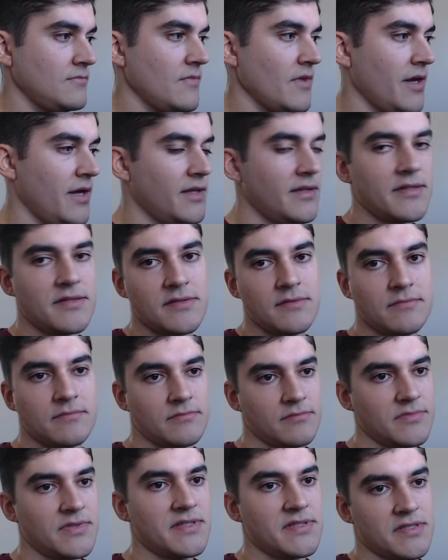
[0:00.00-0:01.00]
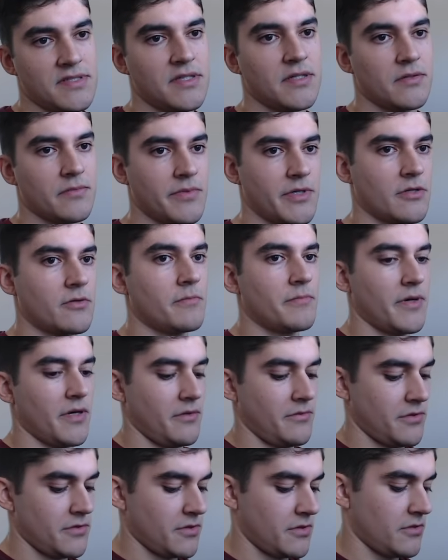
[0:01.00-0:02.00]
And then this is going to
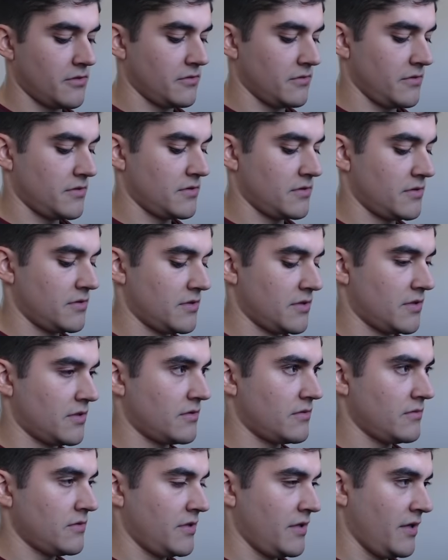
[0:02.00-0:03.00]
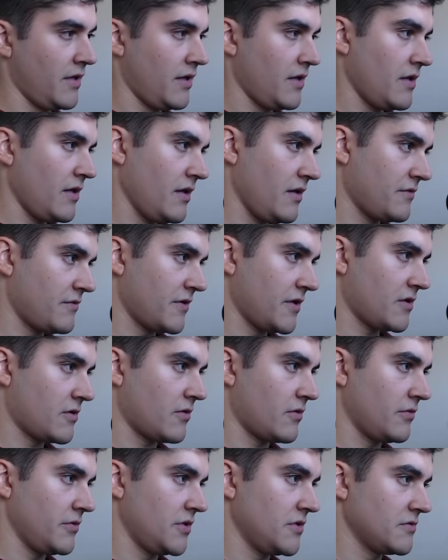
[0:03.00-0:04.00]
recompile your code. Now, if I
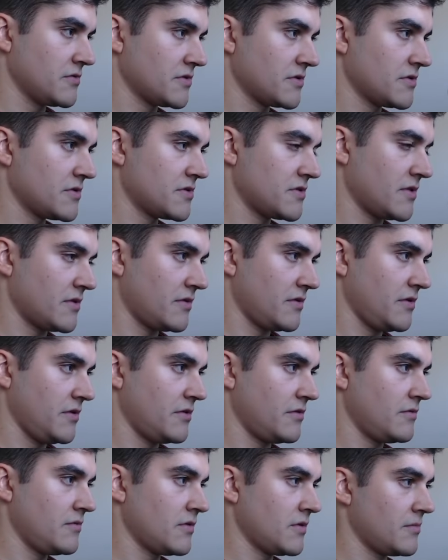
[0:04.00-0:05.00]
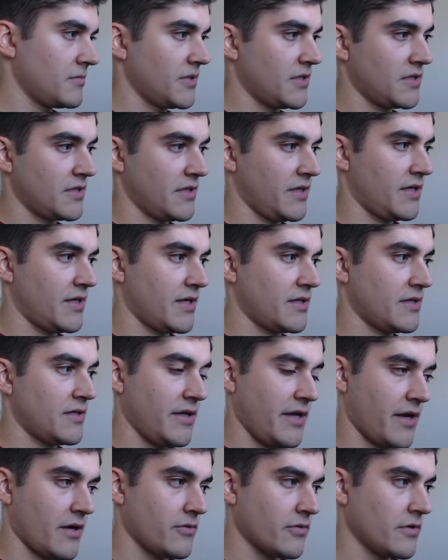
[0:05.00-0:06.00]
call users.new, I'm going to get an
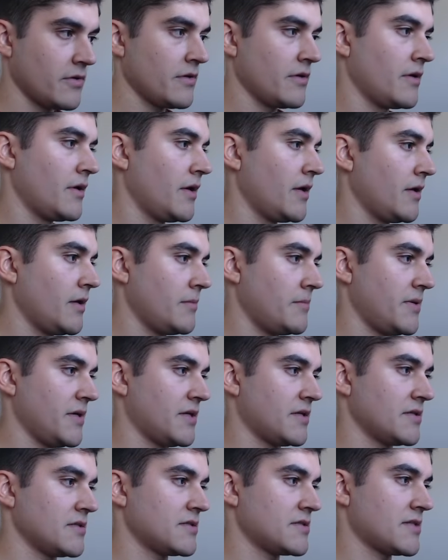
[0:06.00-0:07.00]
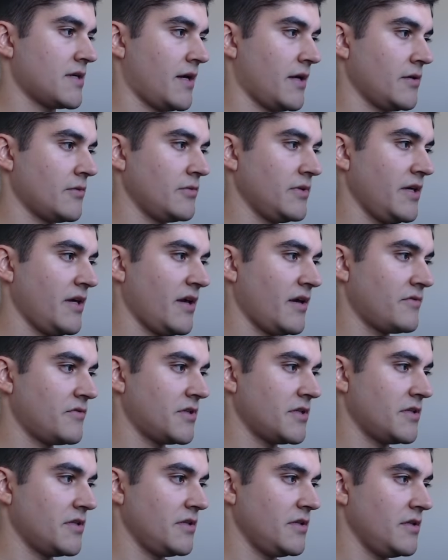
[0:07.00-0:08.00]
error because I only have
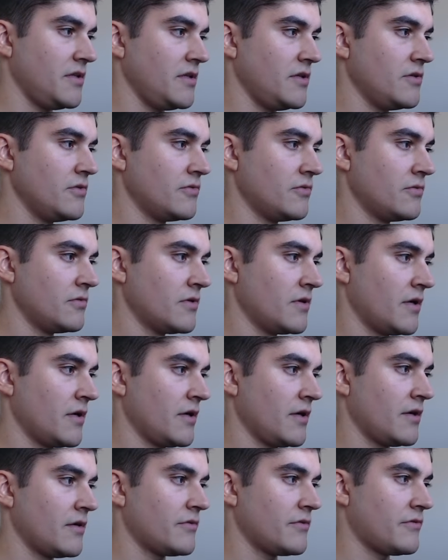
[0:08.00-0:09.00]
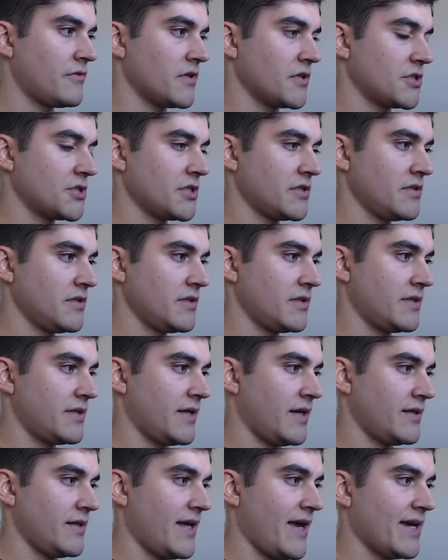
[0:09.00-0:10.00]
the new function
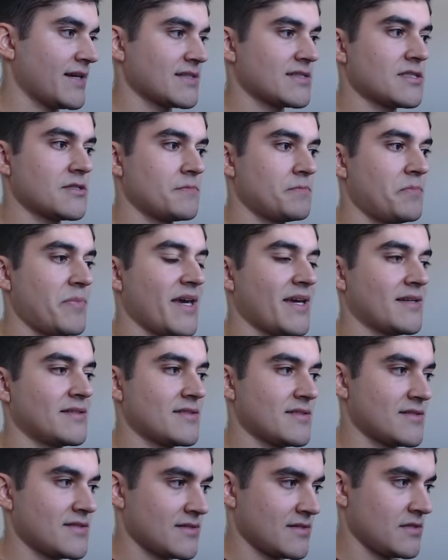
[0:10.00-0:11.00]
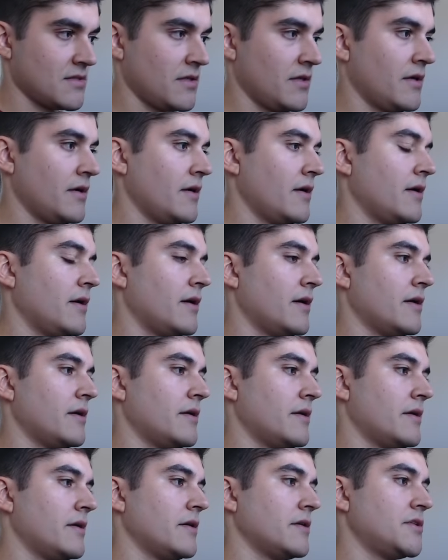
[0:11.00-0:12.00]
that expects
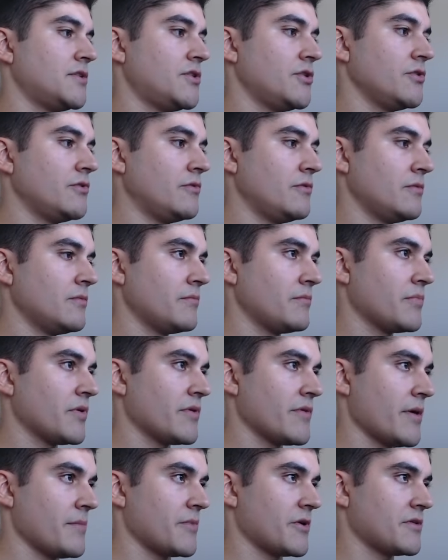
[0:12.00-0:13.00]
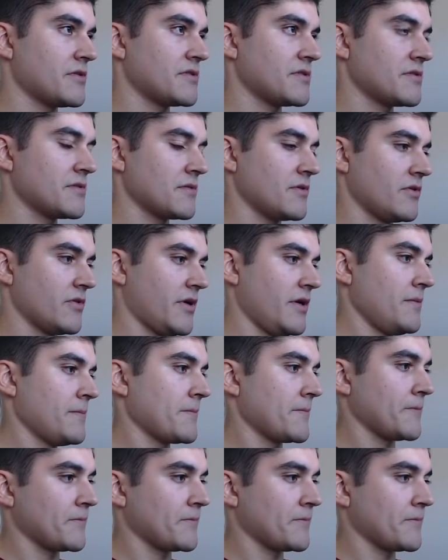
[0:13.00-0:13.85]
2 parameters, okay?